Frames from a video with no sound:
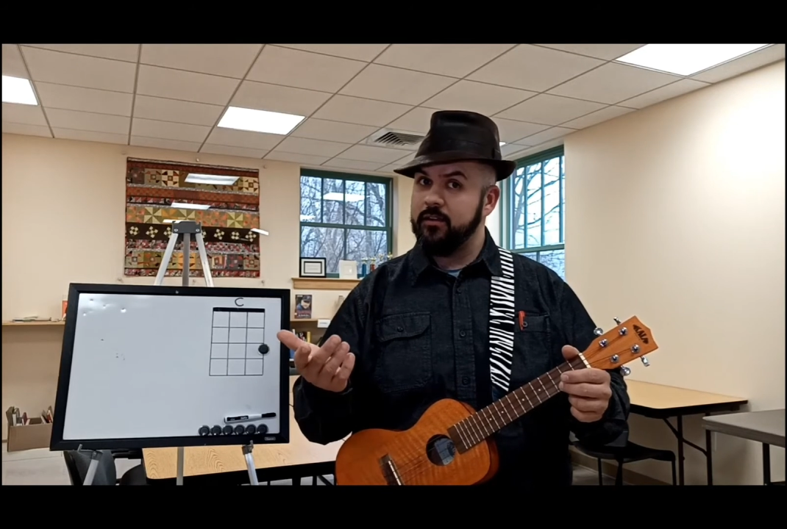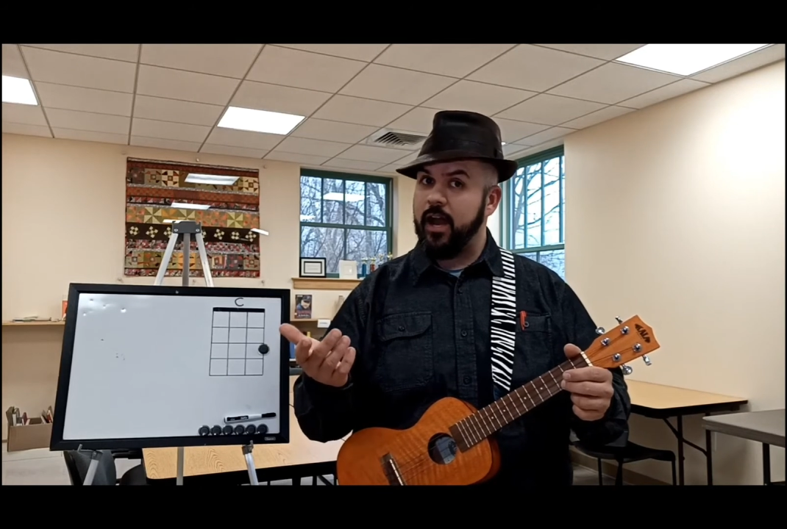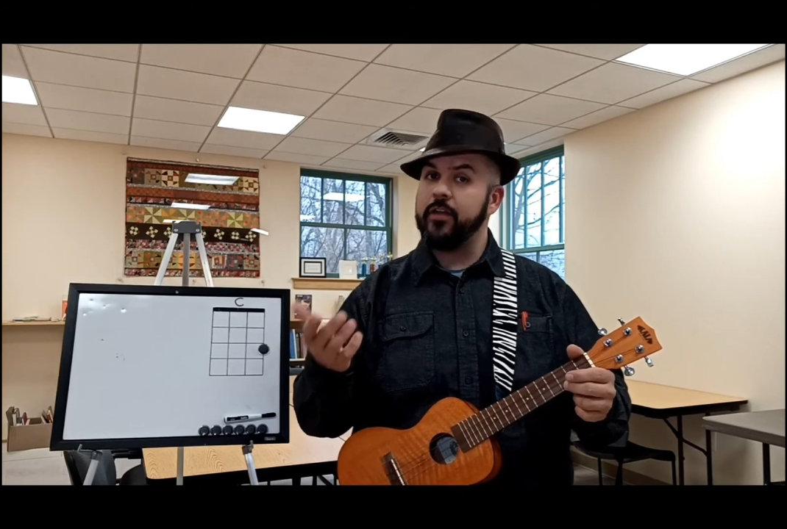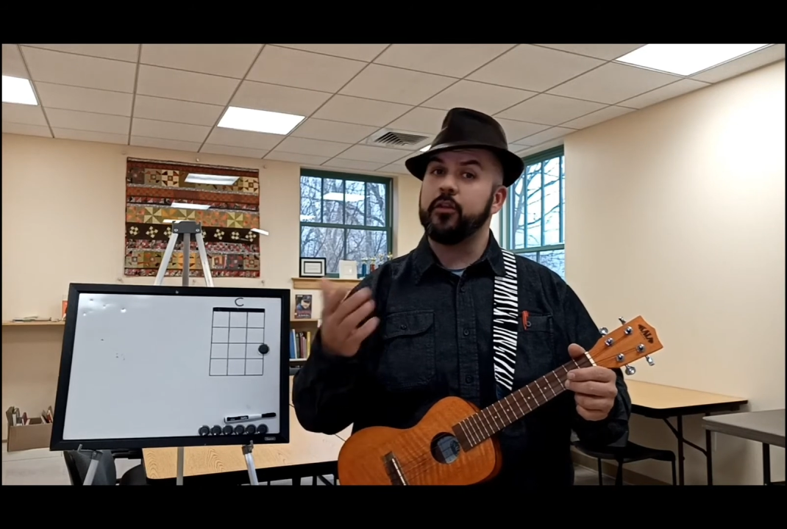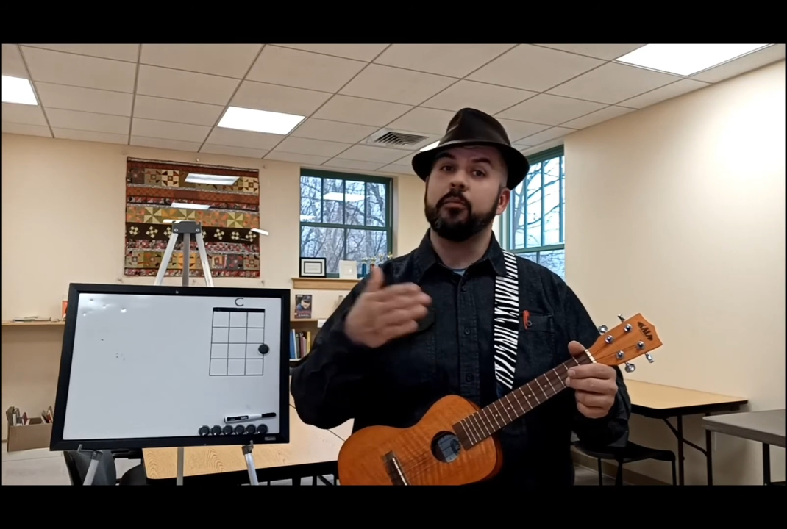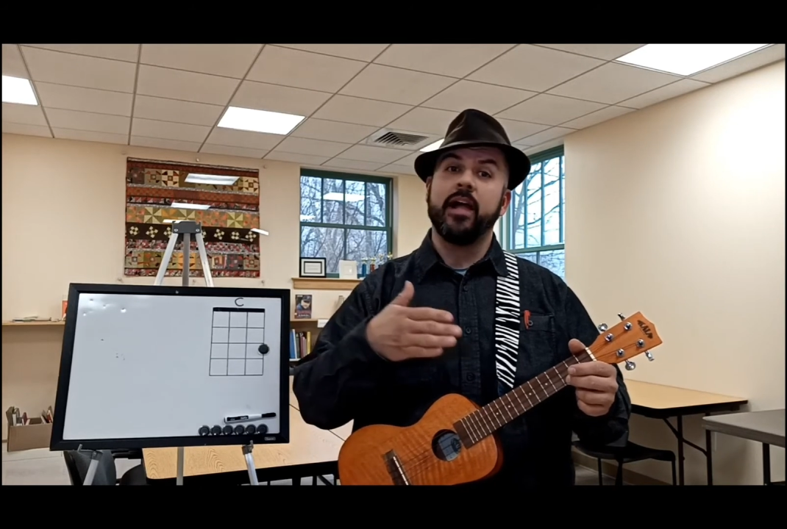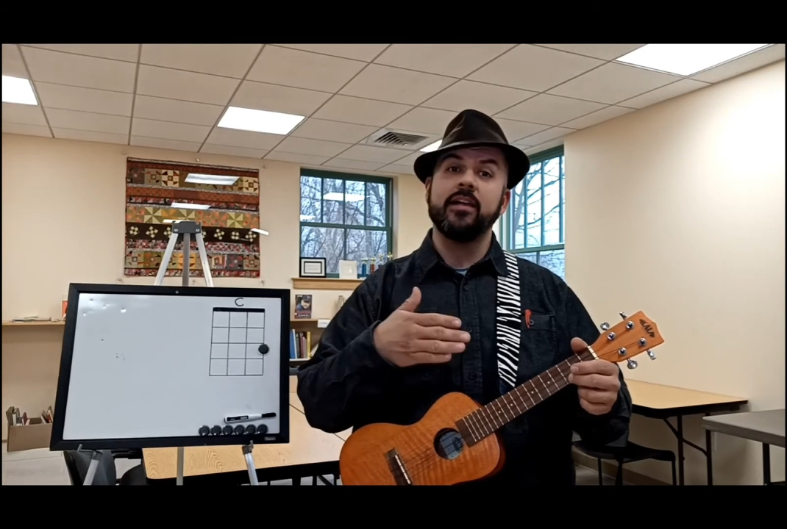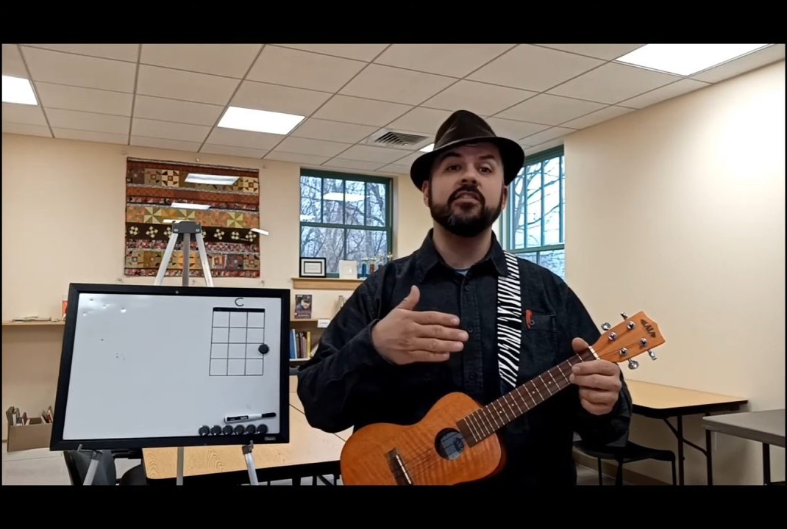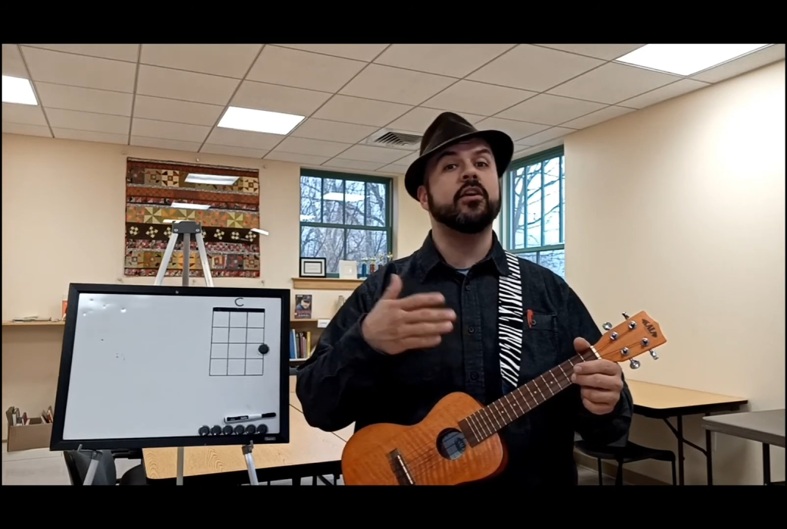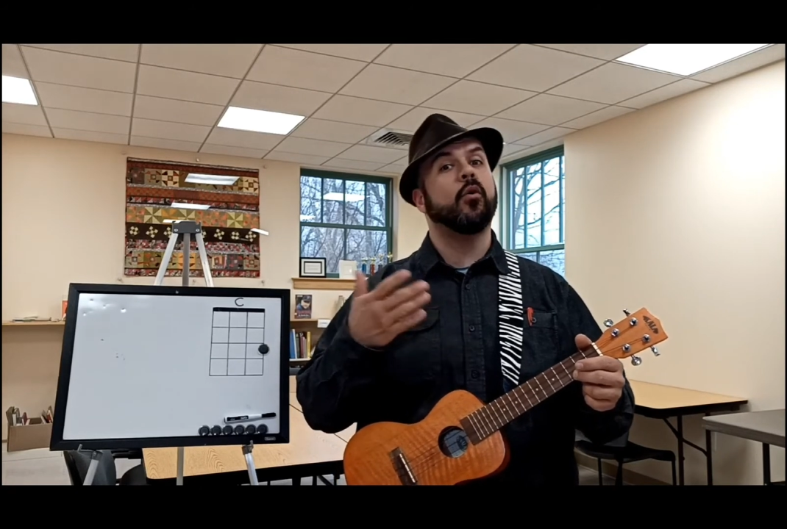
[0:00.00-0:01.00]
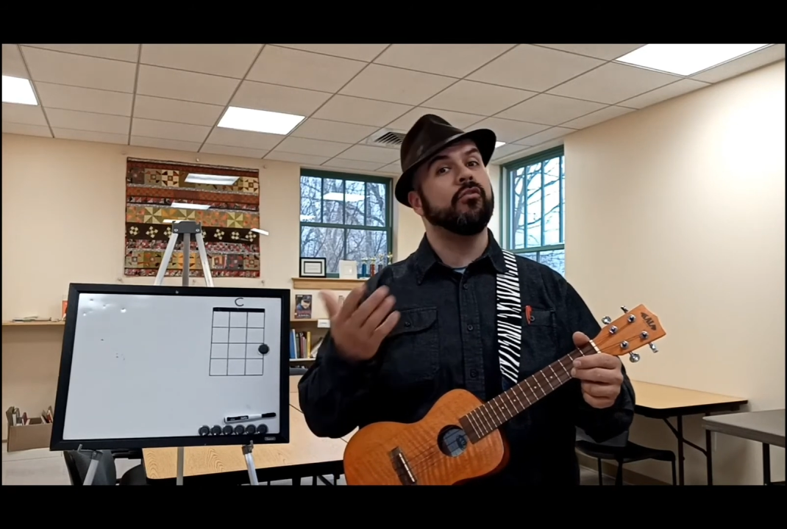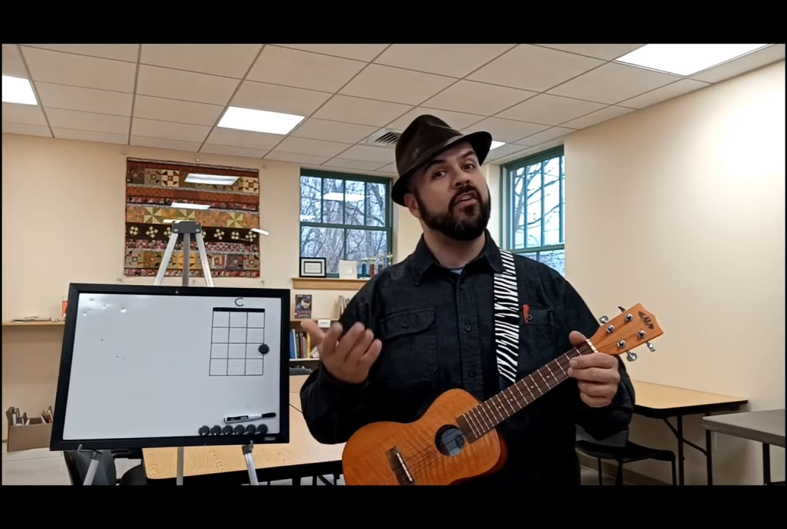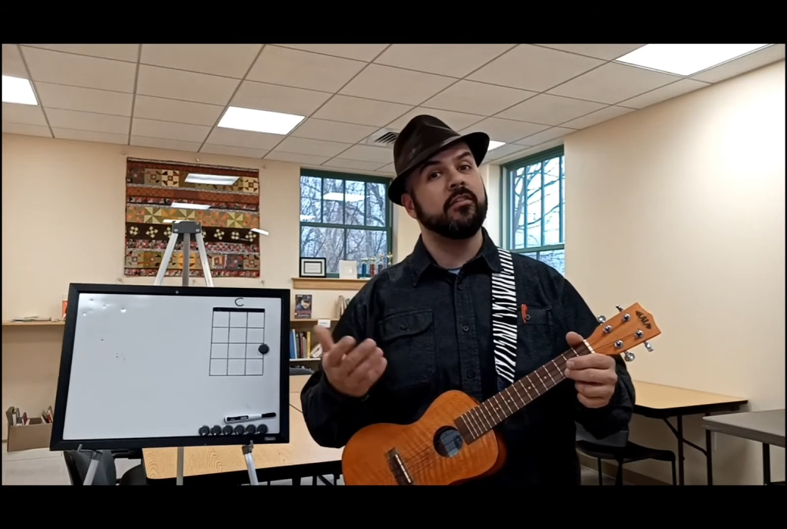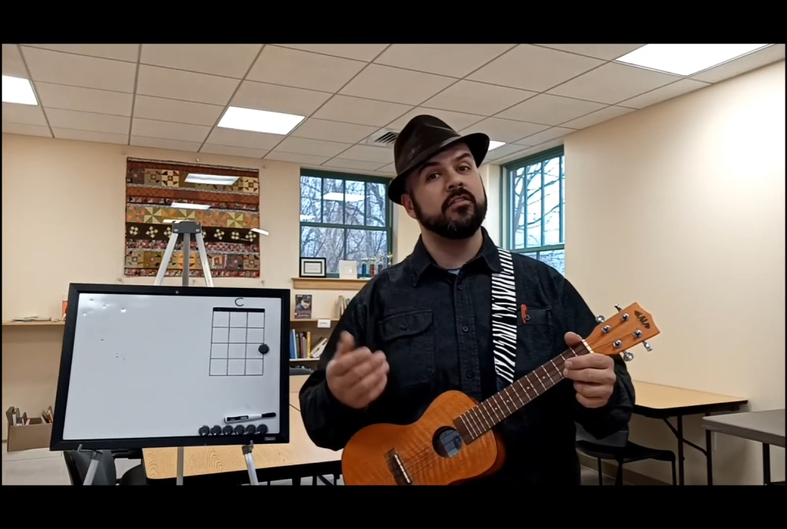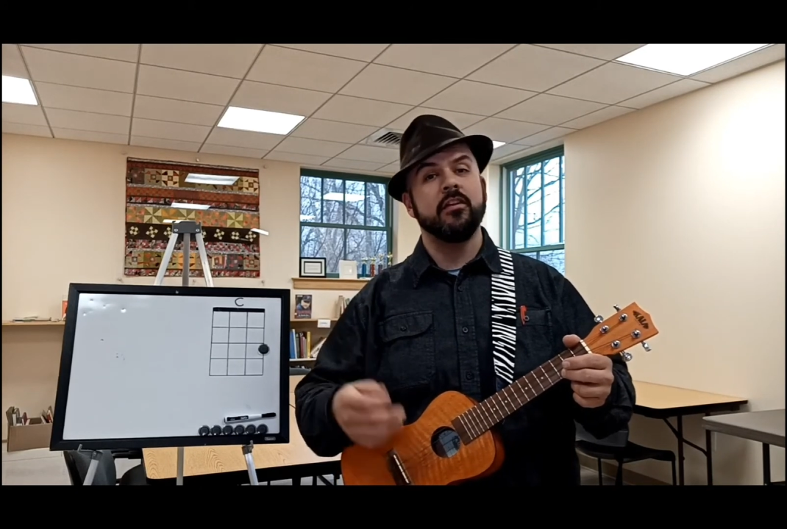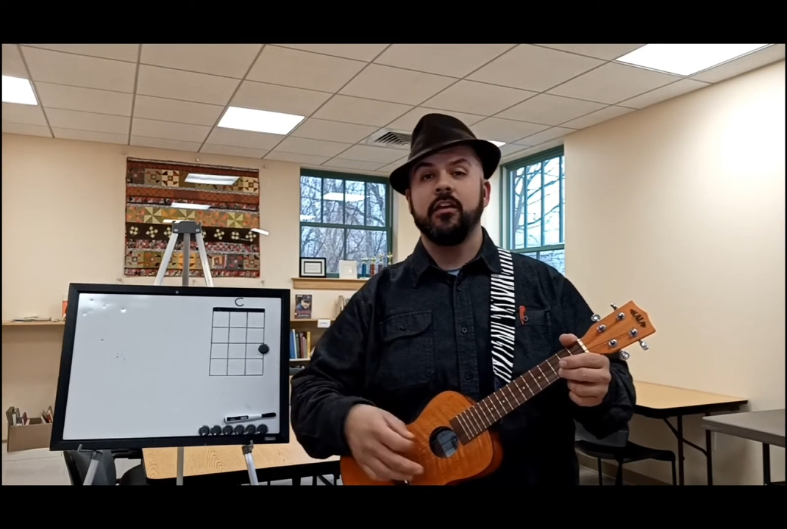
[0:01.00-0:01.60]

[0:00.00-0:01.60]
either plastic or felt,